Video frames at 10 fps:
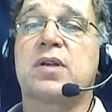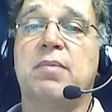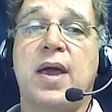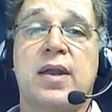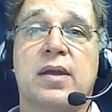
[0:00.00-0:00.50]

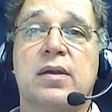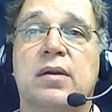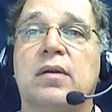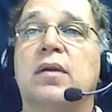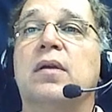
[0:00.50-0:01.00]
schematic,
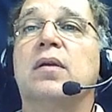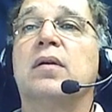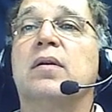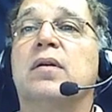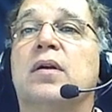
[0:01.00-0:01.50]

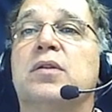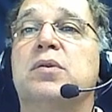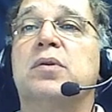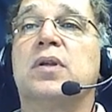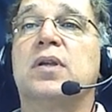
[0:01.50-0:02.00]
I'll
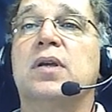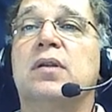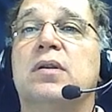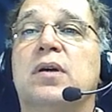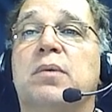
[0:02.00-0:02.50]
do it
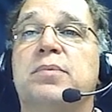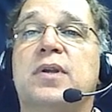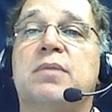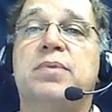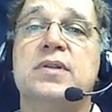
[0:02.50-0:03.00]
again,
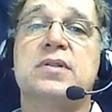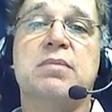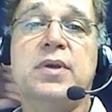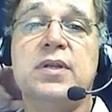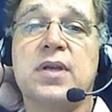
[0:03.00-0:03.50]
update
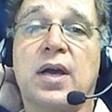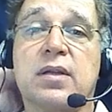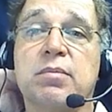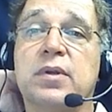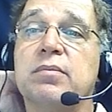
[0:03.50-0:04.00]
PCB
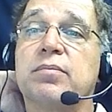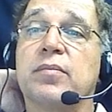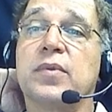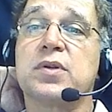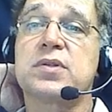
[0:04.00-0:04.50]
document,
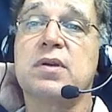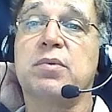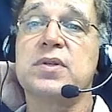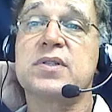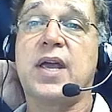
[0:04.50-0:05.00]
you'll see
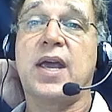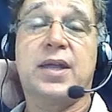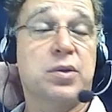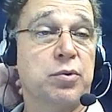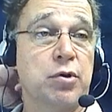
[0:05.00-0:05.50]
it wants to
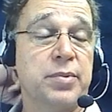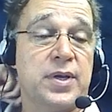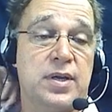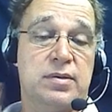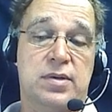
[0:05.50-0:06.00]
add the room
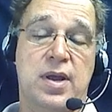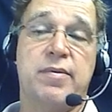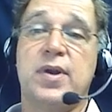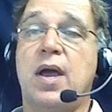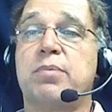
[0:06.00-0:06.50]
again. I
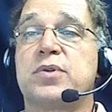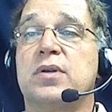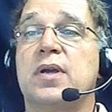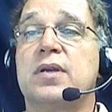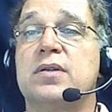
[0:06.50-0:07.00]
have an
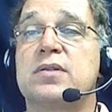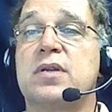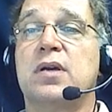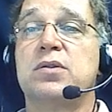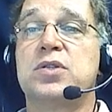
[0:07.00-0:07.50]
option, I can
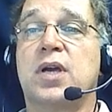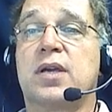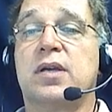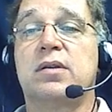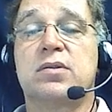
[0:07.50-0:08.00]
just
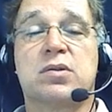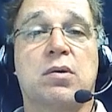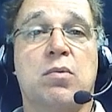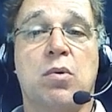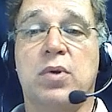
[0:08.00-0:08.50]
uncheck it
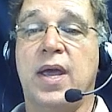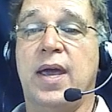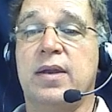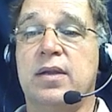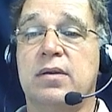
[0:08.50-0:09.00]
so it won't
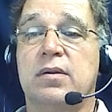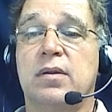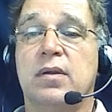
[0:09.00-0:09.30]
add it,